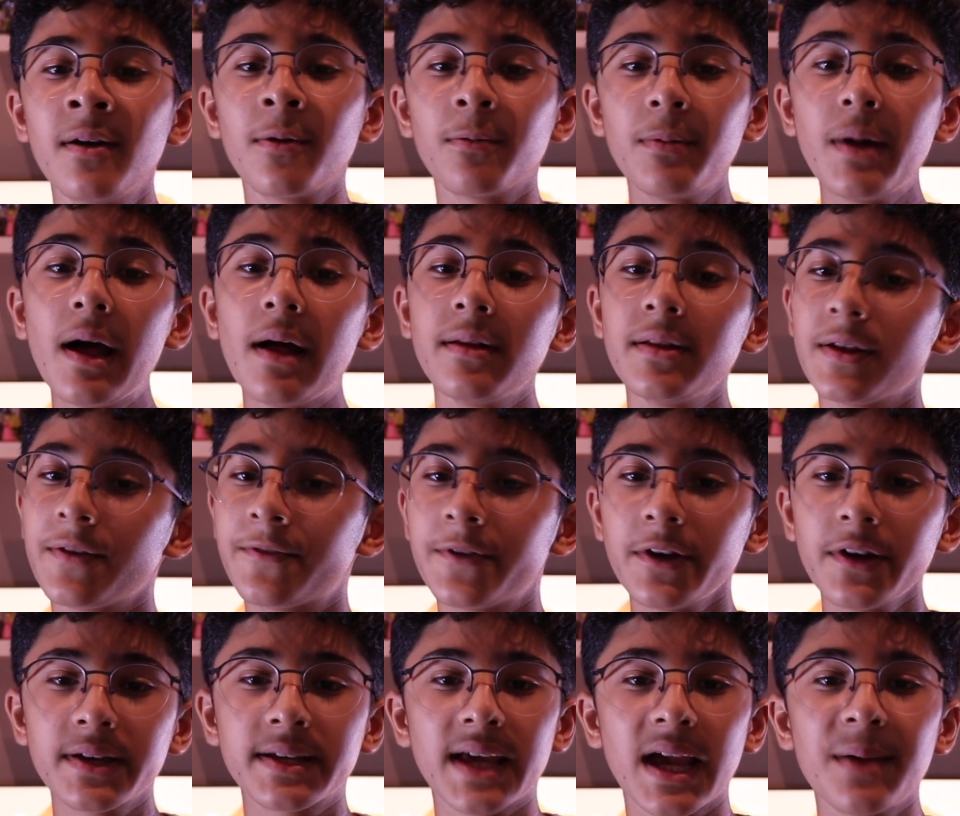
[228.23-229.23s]
Well, if
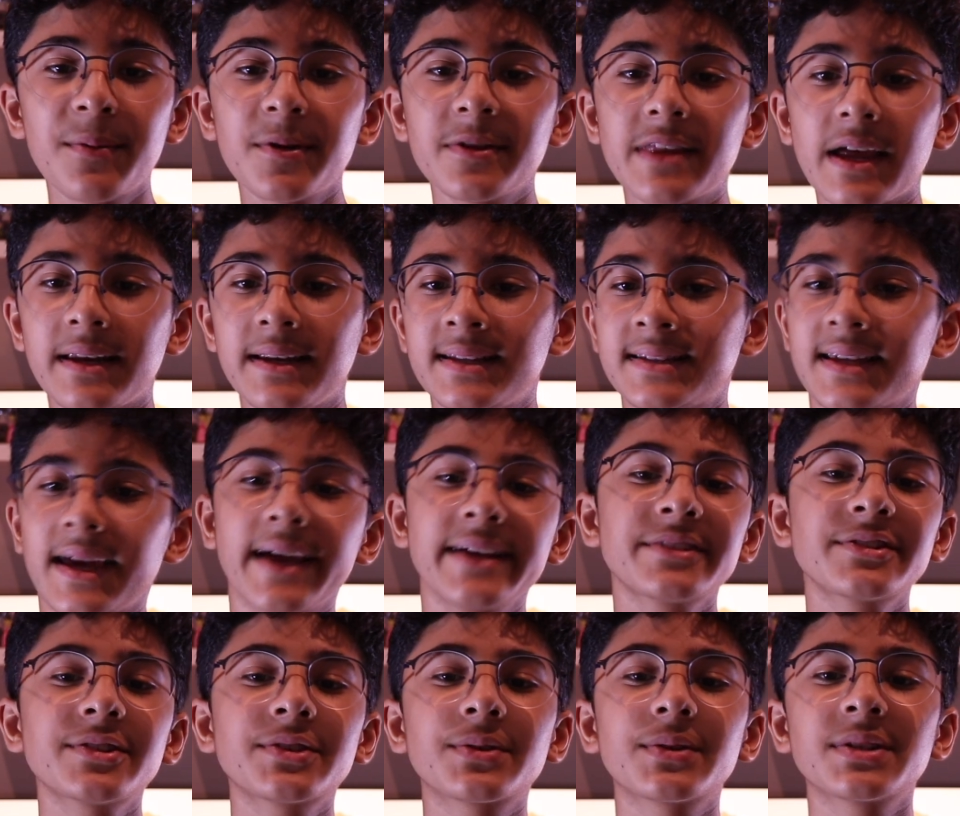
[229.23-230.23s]
you're a gamer that needs
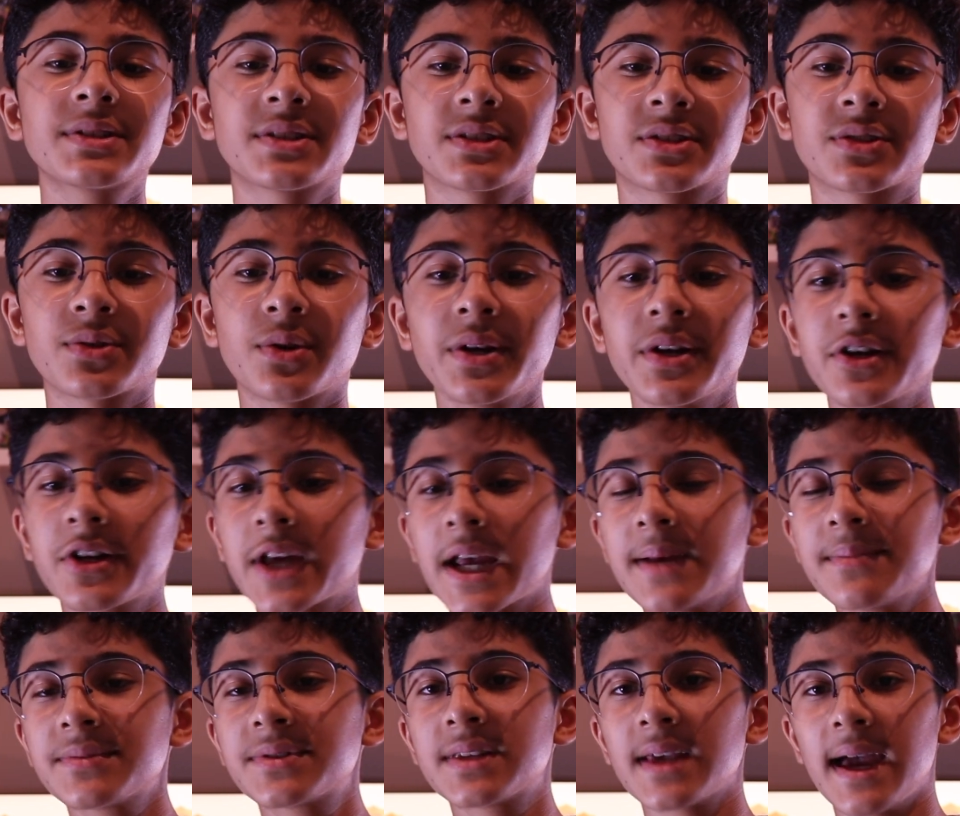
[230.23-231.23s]
extra storage to store your
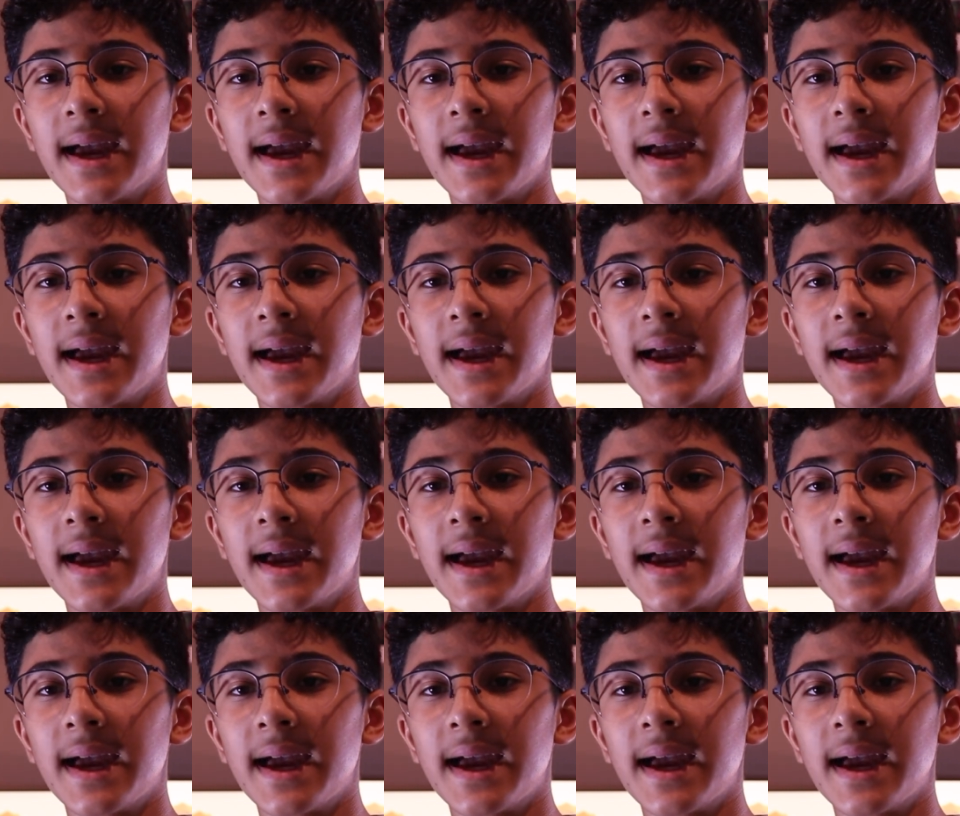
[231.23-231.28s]
games